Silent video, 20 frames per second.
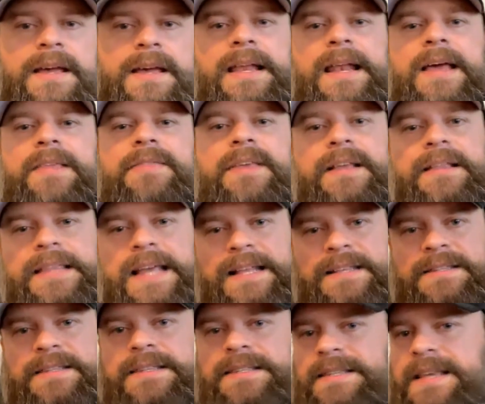And I think
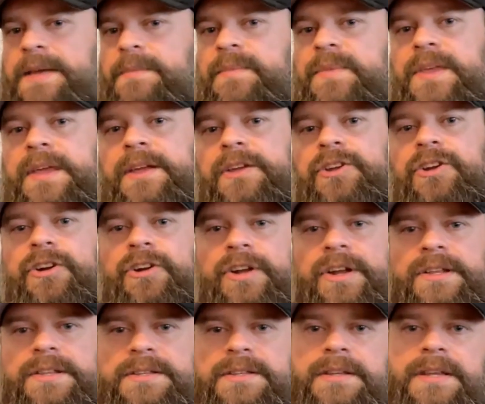that's the same thing
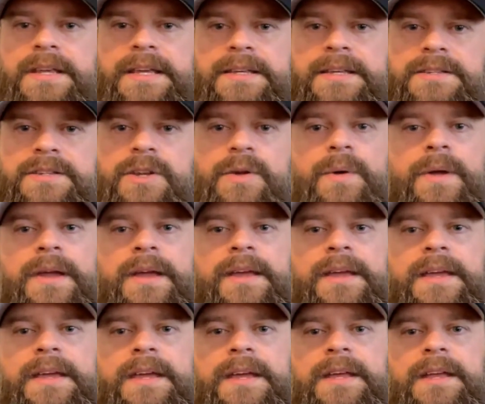Jergen is
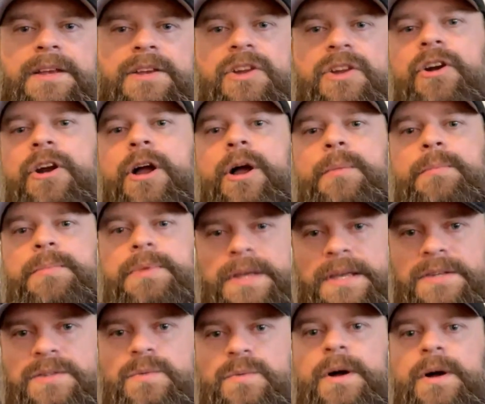doing in Europe
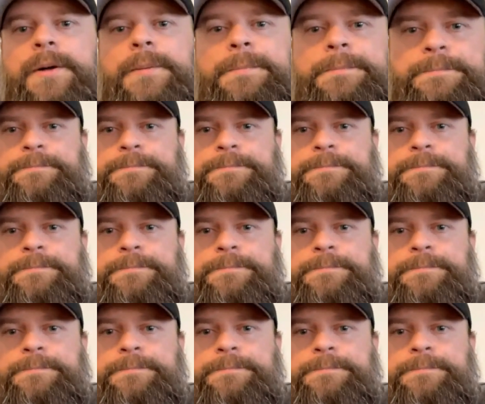as well.